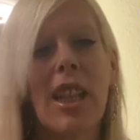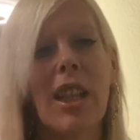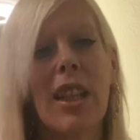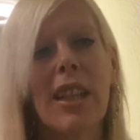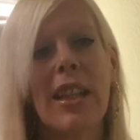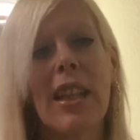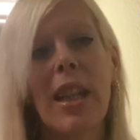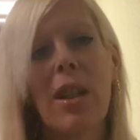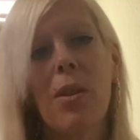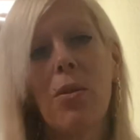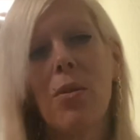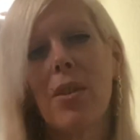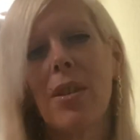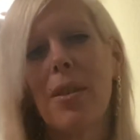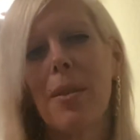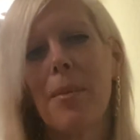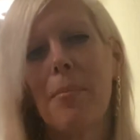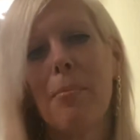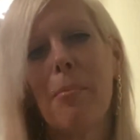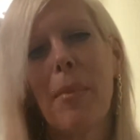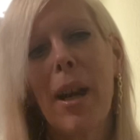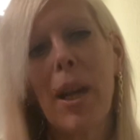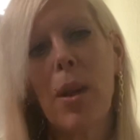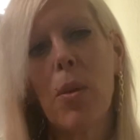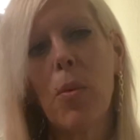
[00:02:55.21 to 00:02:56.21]
Now,
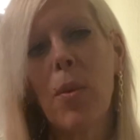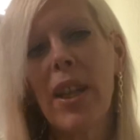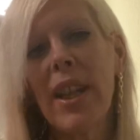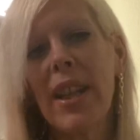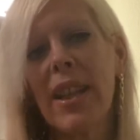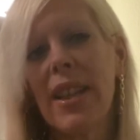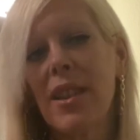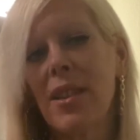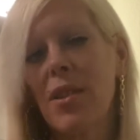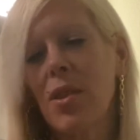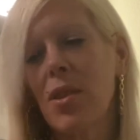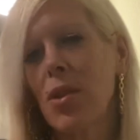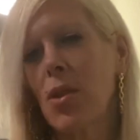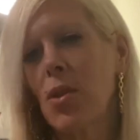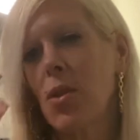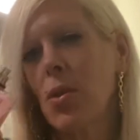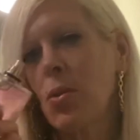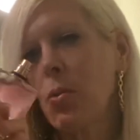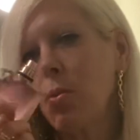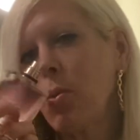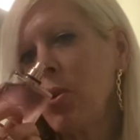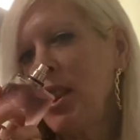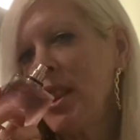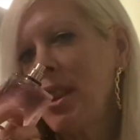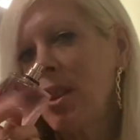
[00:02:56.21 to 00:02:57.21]
My Way is a
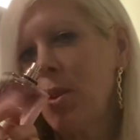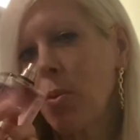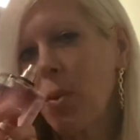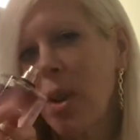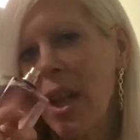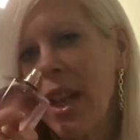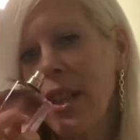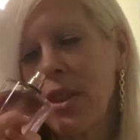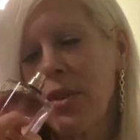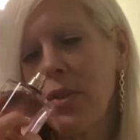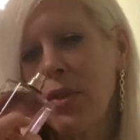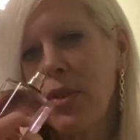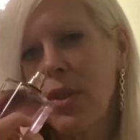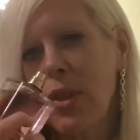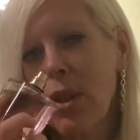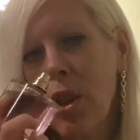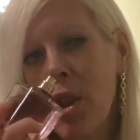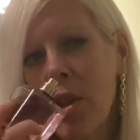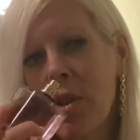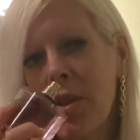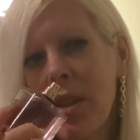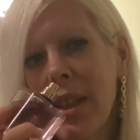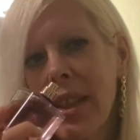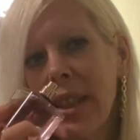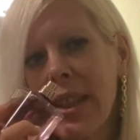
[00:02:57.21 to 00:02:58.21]
sweet white
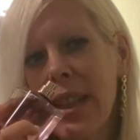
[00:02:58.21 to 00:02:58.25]
floral,